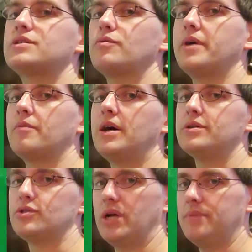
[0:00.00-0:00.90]
for Better
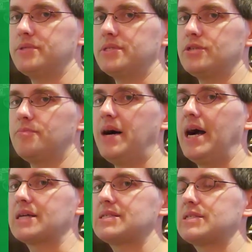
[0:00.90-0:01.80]
Mousetrap. It's still
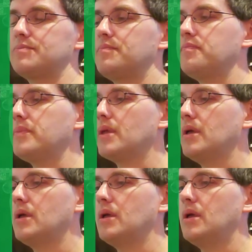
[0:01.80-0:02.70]
boxed.
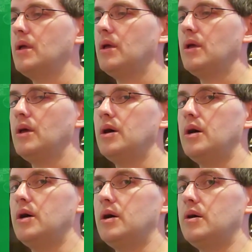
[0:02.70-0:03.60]

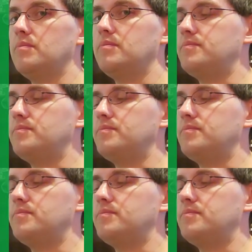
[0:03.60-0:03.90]
The